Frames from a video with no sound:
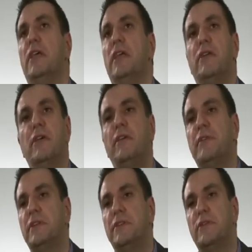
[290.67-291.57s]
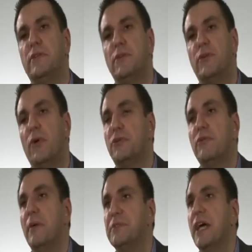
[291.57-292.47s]
even go to
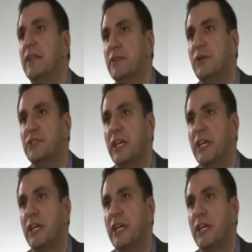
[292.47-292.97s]
a website and